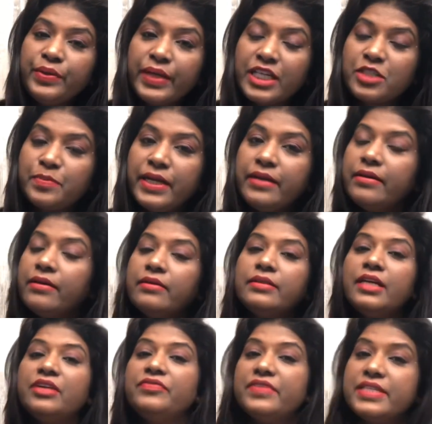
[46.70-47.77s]
to explain her
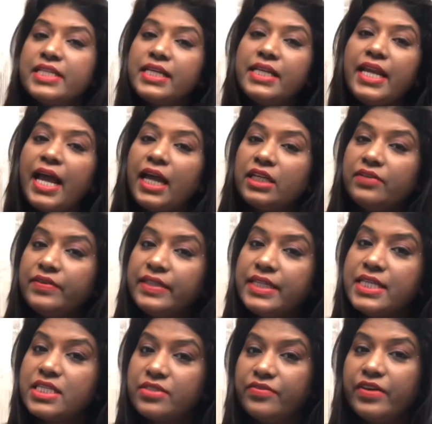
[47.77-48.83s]
that physical
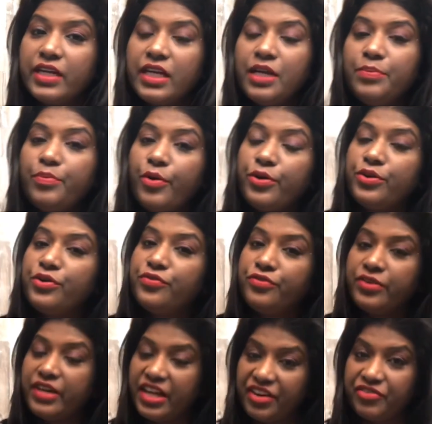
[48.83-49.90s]
activity is very important
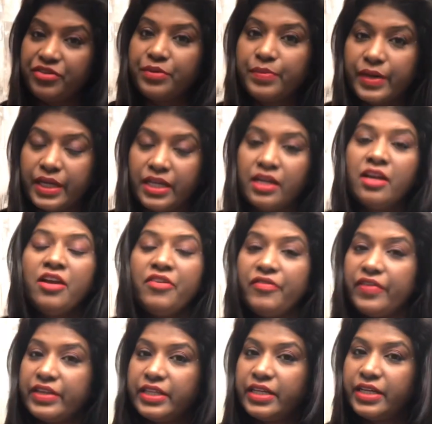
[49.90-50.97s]
for everybody,
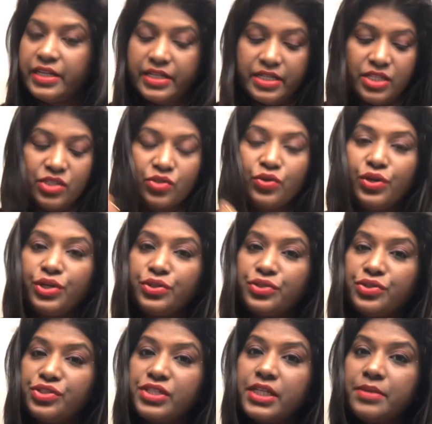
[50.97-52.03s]
whether it is going to
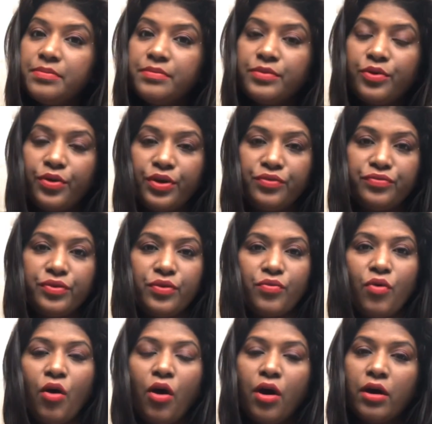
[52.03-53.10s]
gym, going for
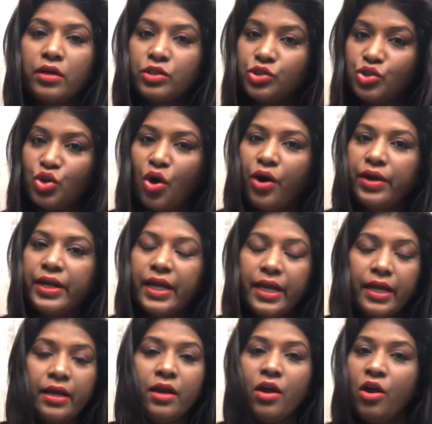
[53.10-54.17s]
walk,
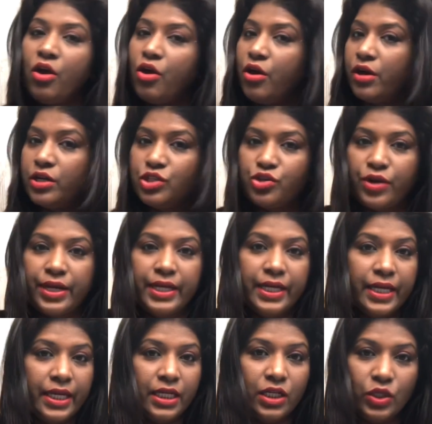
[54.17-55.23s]
jogging, or joining
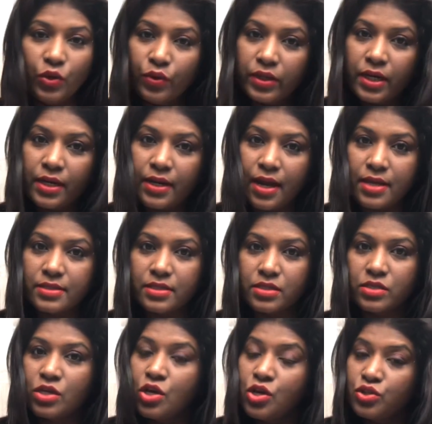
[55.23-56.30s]
any yoga
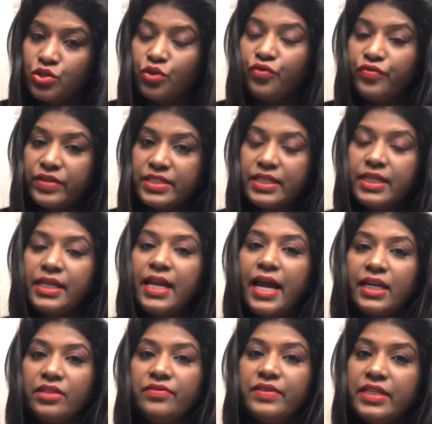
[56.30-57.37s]
classes. So physical
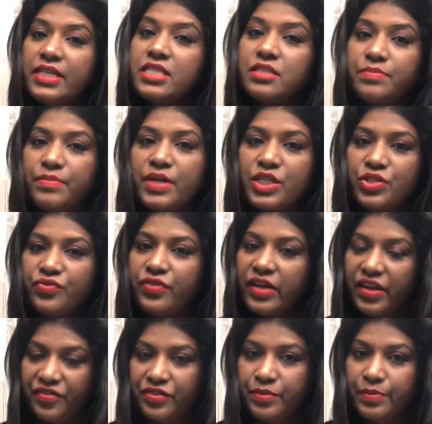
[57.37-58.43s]
activity is must for
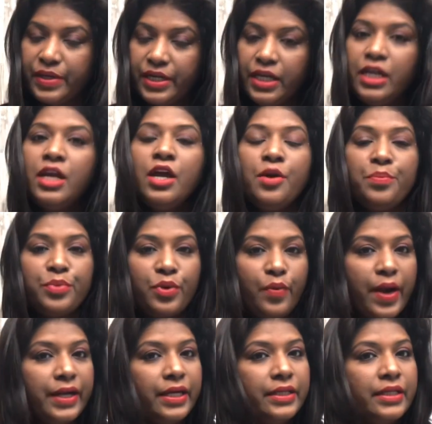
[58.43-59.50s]
everybody,
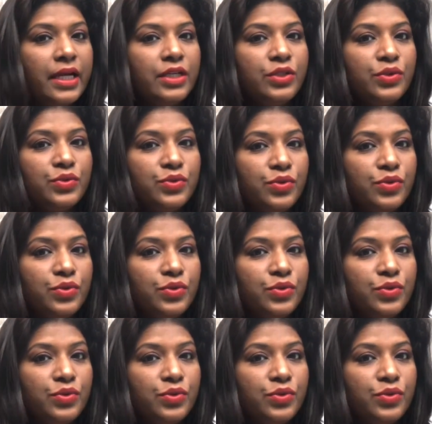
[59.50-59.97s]
provided that you do